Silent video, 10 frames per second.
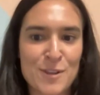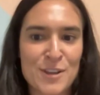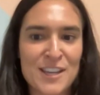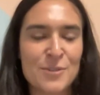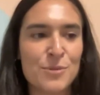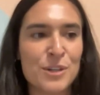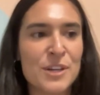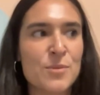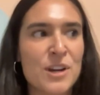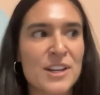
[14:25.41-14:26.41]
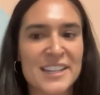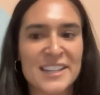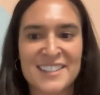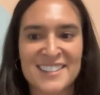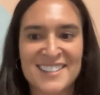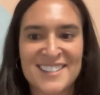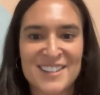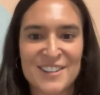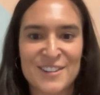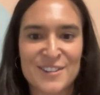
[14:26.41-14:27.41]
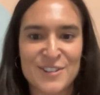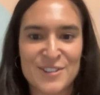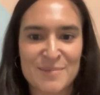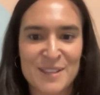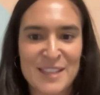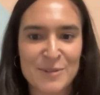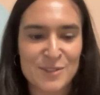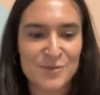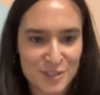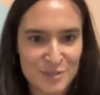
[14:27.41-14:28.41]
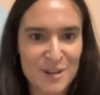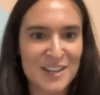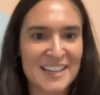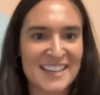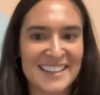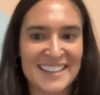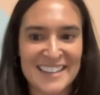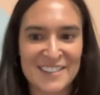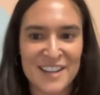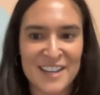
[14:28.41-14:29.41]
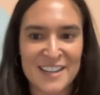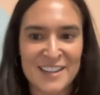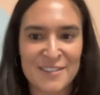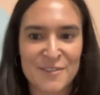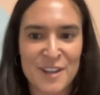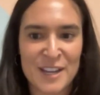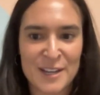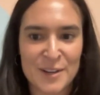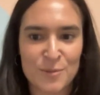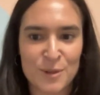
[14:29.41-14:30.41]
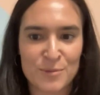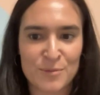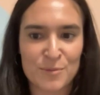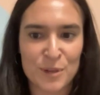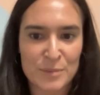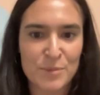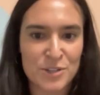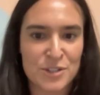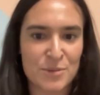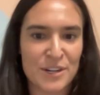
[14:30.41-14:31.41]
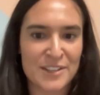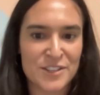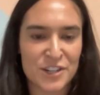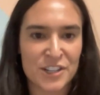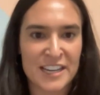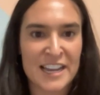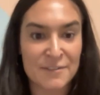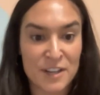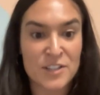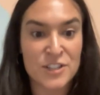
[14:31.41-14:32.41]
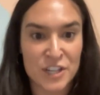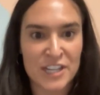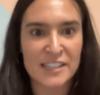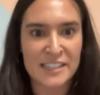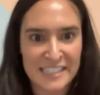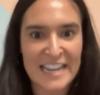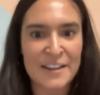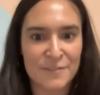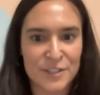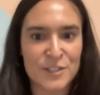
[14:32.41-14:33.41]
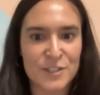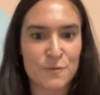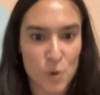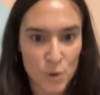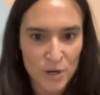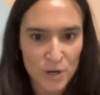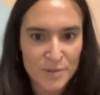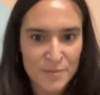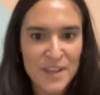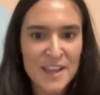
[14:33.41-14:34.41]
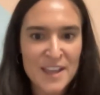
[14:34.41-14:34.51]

he really wanted to do something that was first to market and innovative and would really push the brand's circularity efforts forward.